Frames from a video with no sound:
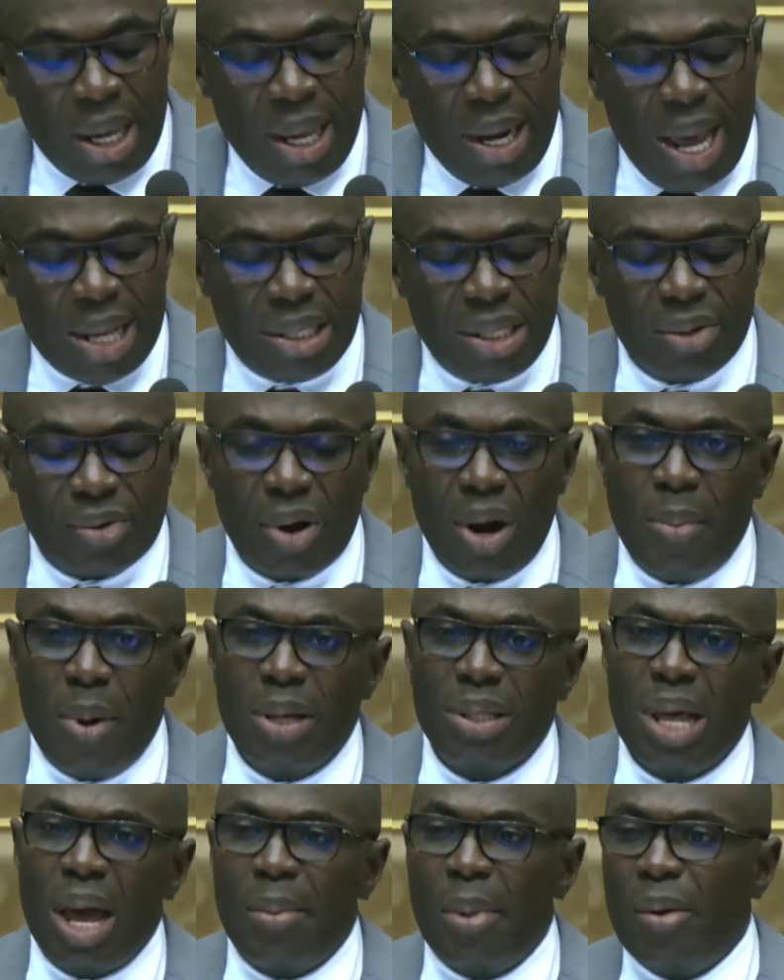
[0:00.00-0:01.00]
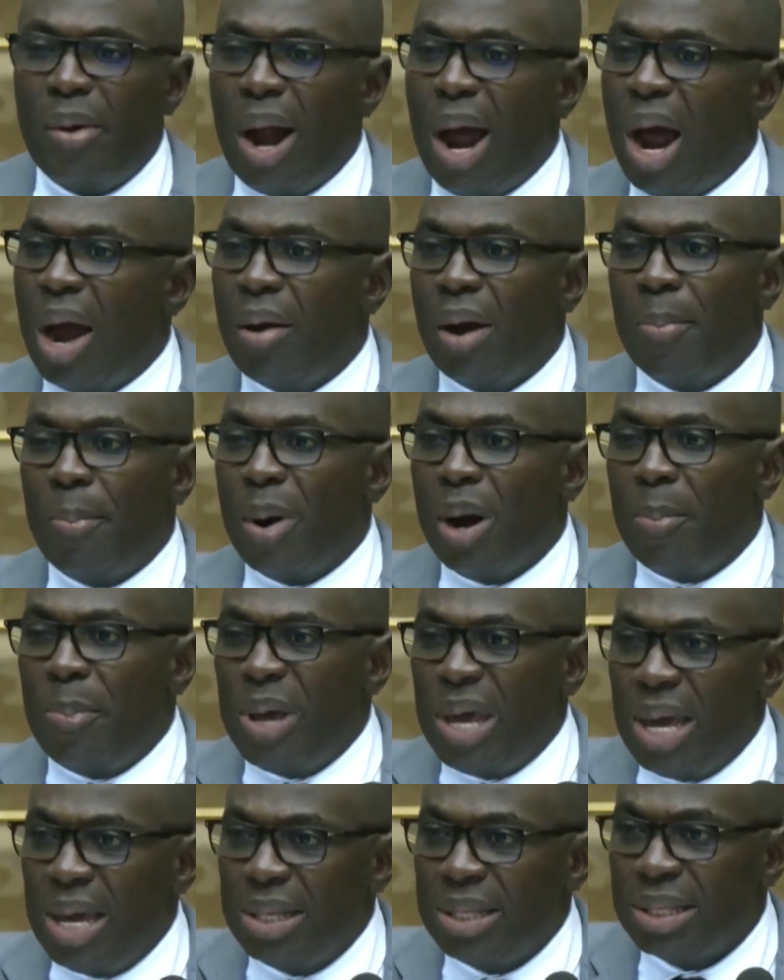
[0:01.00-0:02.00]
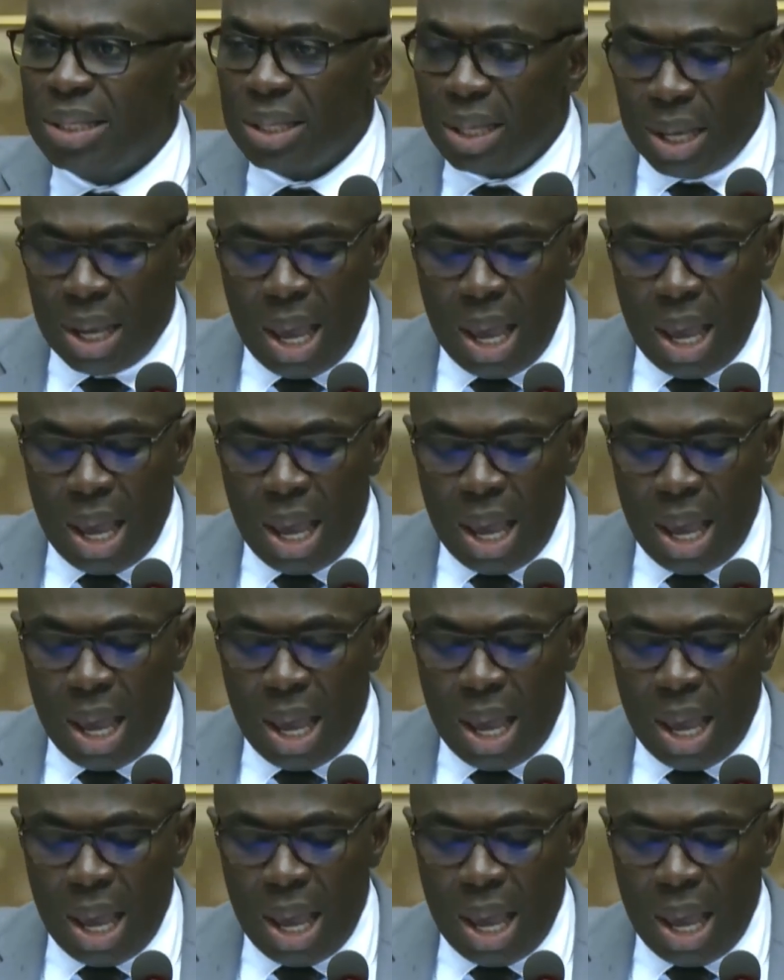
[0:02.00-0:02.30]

in Essequibo, Demerara, Berbice,